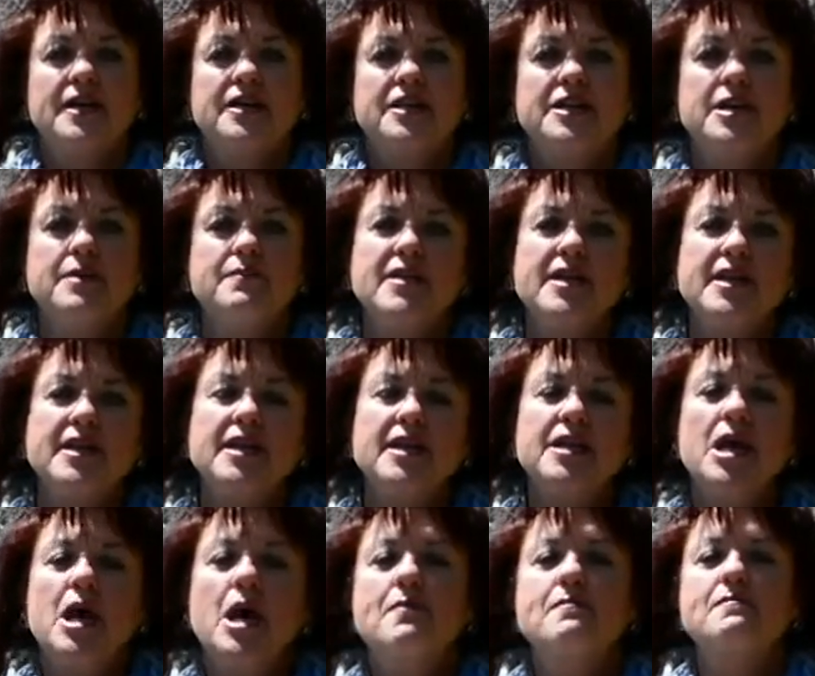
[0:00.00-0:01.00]
committed,
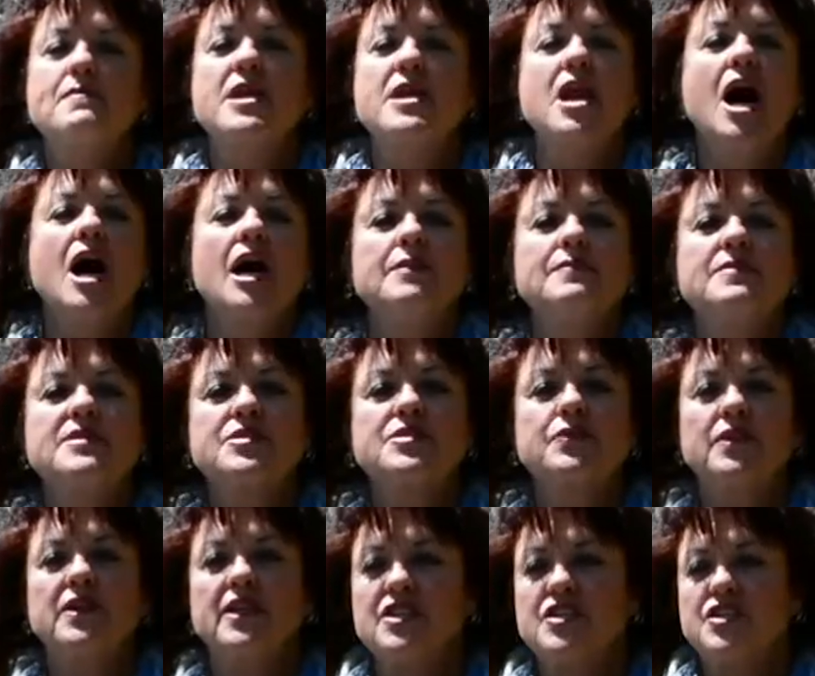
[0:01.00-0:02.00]
monogamous
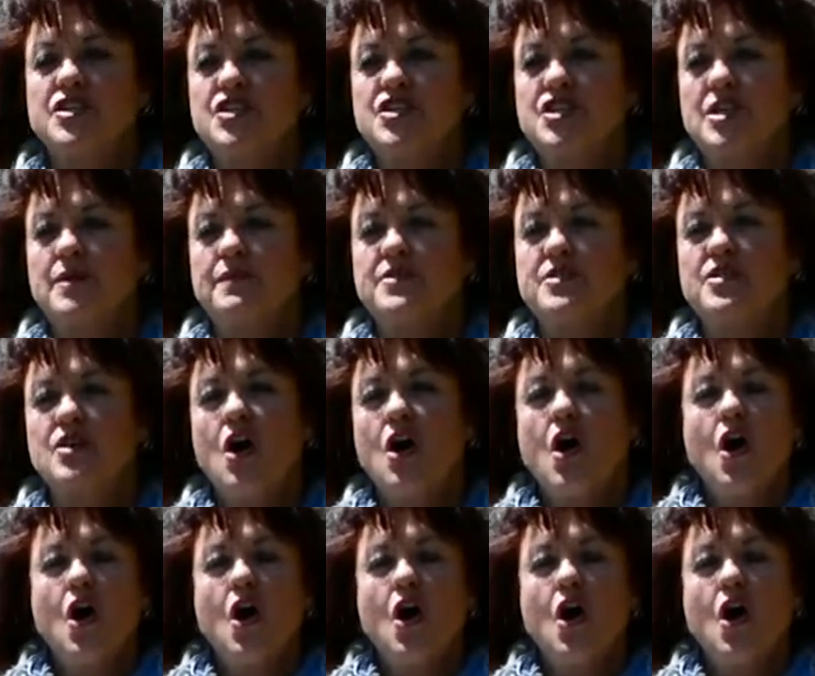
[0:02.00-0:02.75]
relationships